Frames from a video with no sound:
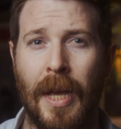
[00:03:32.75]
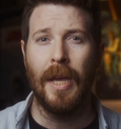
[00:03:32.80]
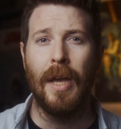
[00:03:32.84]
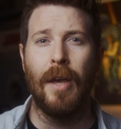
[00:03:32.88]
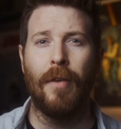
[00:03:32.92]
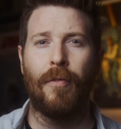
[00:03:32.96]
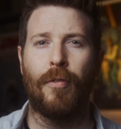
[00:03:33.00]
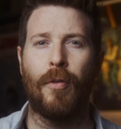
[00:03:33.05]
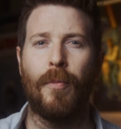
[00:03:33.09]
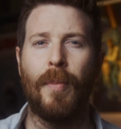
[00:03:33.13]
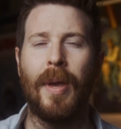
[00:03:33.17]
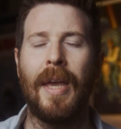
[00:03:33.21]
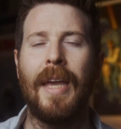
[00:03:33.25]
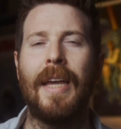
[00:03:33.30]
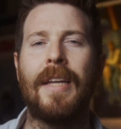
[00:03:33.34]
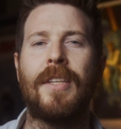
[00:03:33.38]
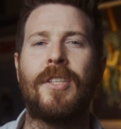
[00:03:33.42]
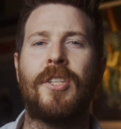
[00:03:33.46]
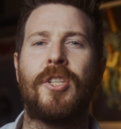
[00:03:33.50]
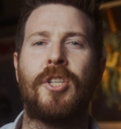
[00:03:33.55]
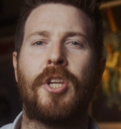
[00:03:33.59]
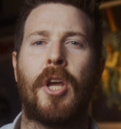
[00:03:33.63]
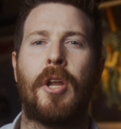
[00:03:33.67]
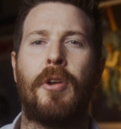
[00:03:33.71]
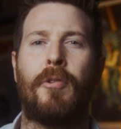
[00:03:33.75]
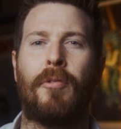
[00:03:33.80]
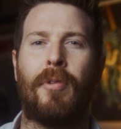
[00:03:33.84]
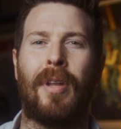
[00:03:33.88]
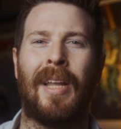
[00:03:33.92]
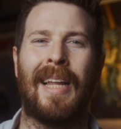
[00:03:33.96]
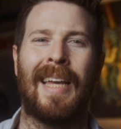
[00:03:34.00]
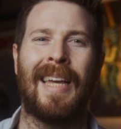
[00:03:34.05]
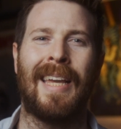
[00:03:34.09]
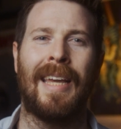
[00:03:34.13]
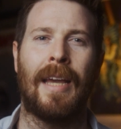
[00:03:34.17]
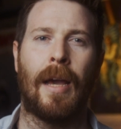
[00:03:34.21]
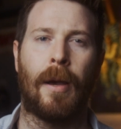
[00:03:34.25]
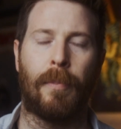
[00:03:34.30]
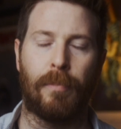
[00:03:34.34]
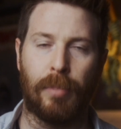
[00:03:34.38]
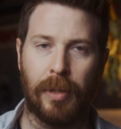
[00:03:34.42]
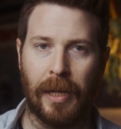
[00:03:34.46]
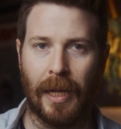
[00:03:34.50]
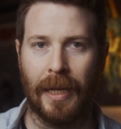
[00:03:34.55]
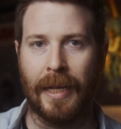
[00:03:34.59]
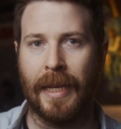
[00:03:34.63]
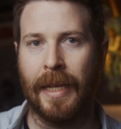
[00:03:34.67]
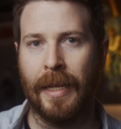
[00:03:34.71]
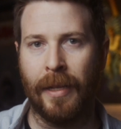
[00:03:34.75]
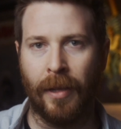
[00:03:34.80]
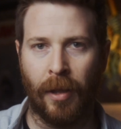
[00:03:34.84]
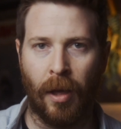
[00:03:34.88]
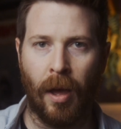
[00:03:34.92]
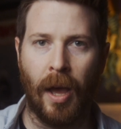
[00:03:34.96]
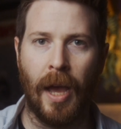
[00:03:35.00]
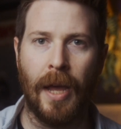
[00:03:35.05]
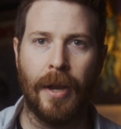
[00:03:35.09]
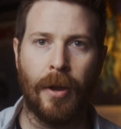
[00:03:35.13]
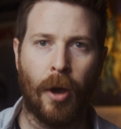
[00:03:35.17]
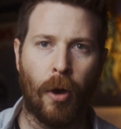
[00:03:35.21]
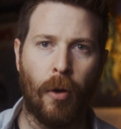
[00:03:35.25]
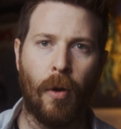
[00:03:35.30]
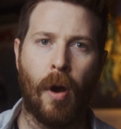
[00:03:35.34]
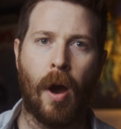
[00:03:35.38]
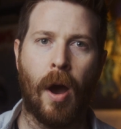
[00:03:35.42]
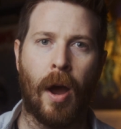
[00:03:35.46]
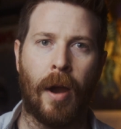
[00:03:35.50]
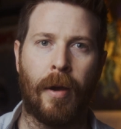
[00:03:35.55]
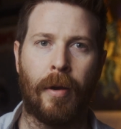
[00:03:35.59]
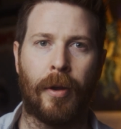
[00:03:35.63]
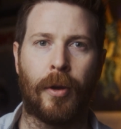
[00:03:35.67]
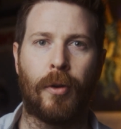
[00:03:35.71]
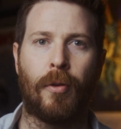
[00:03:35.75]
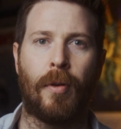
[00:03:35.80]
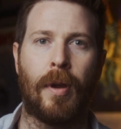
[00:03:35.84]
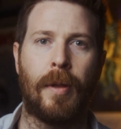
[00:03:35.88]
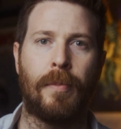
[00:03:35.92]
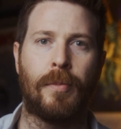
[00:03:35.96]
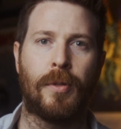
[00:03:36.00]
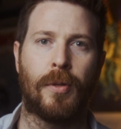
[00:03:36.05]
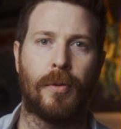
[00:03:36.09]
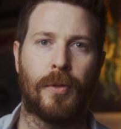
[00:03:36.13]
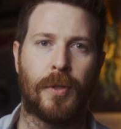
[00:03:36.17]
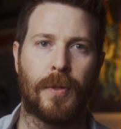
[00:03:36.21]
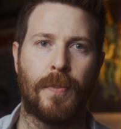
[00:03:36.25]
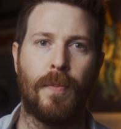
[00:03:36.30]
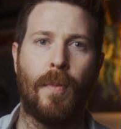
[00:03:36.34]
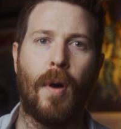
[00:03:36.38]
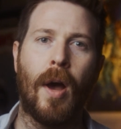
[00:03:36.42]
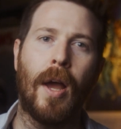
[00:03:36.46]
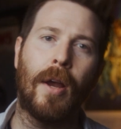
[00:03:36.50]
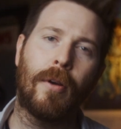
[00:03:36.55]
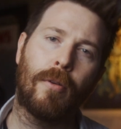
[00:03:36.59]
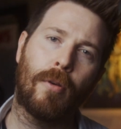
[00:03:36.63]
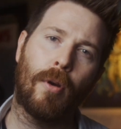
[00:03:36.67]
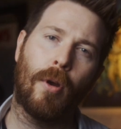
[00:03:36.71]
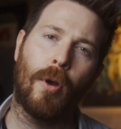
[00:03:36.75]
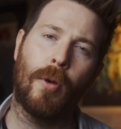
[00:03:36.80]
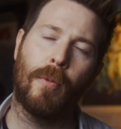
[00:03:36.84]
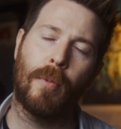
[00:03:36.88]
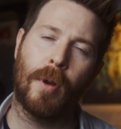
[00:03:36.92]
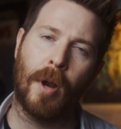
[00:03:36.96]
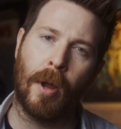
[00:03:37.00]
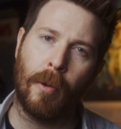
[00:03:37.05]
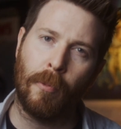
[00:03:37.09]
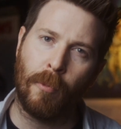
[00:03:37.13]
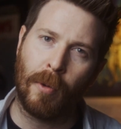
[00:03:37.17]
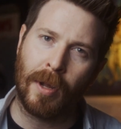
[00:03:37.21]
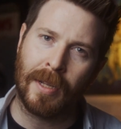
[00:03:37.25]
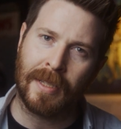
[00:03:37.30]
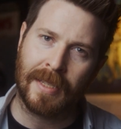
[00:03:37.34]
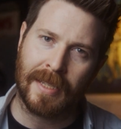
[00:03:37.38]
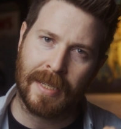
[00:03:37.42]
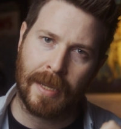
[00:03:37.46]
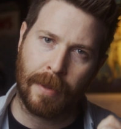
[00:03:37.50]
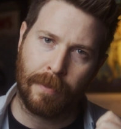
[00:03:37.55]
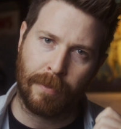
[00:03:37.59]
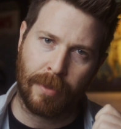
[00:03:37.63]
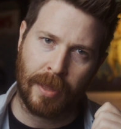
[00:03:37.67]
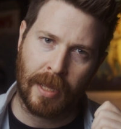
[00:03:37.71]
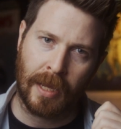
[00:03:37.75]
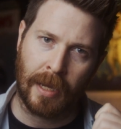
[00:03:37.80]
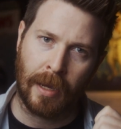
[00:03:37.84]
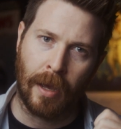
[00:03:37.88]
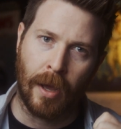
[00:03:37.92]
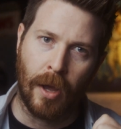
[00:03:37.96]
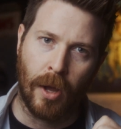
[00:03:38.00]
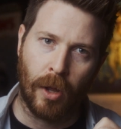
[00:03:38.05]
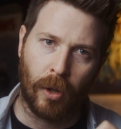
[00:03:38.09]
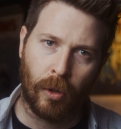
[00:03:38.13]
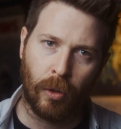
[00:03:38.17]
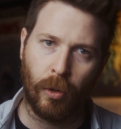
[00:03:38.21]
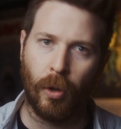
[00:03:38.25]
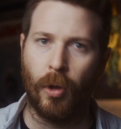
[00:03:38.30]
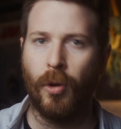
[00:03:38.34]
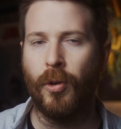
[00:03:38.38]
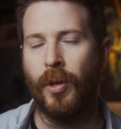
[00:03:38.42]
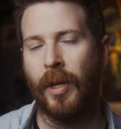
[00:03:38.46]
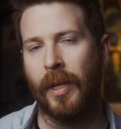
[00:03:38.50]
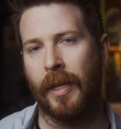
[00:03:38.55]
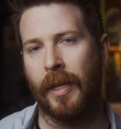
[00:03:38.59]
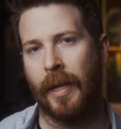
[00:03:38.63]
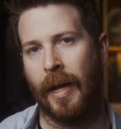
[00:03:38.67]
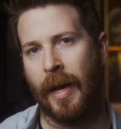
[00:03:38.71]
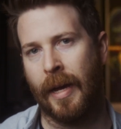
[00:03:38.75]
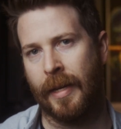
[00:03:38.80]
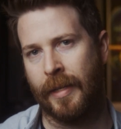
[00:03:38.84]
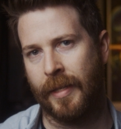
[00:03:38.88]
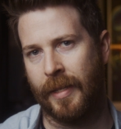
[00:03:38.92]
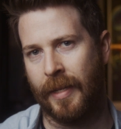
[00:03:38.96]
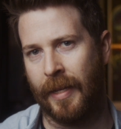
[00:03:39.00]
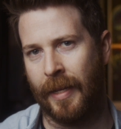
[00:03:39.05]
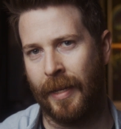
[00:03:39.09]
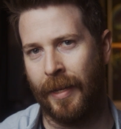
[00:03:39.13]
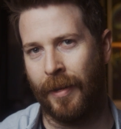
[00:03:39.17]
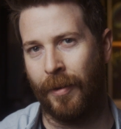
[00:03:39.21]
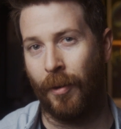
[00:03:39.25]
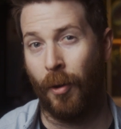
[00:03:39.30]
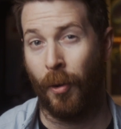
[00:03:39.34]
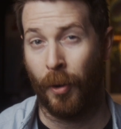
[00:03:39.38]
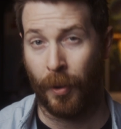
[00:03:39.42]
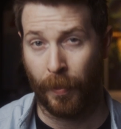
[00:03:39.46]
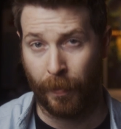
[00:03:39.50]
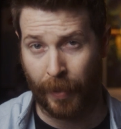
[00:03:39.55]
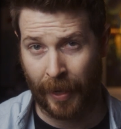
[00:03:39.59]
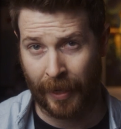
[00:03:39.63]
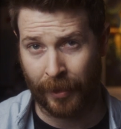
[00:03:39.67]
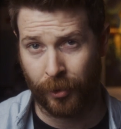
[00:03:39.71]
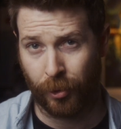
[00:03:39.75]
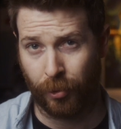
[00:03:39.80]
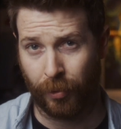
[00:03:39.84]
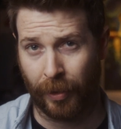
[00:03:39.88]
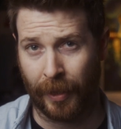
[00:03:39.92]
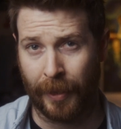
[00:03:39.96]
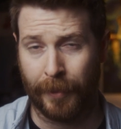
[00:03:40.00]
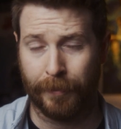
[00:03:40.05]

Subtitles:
For me, it's generally a plug-in light. I'll hire a Cream Source Micro when I want something longer lasting on a battery.